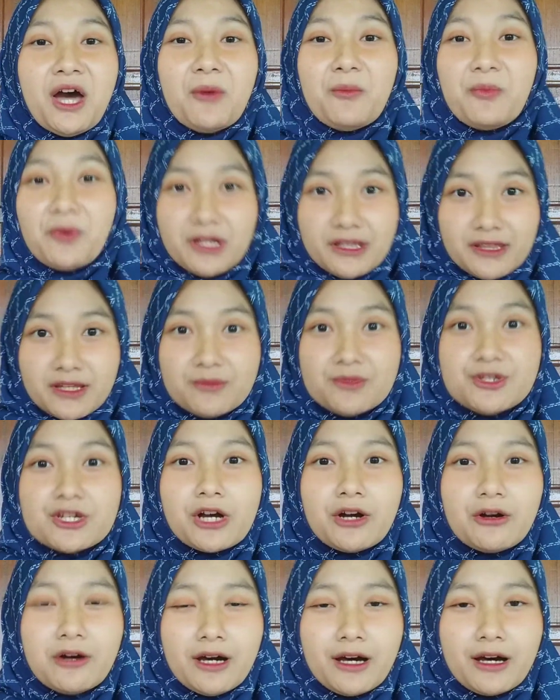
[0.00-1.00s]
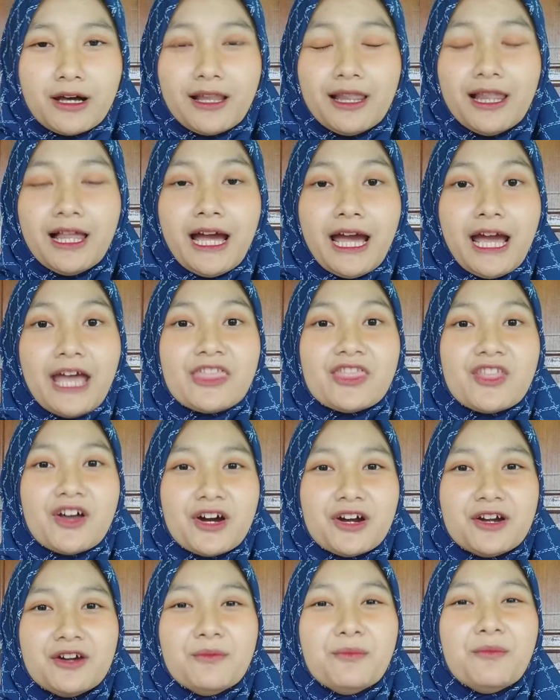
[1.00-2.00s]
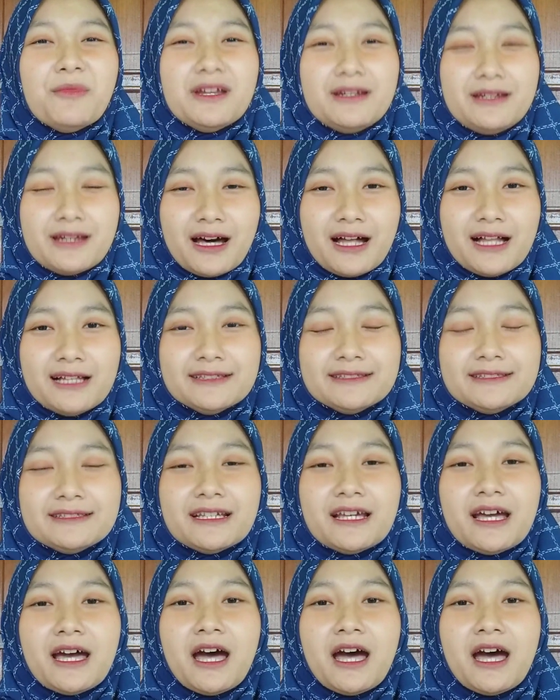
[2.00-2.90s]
Pritam Jauhal had earned medals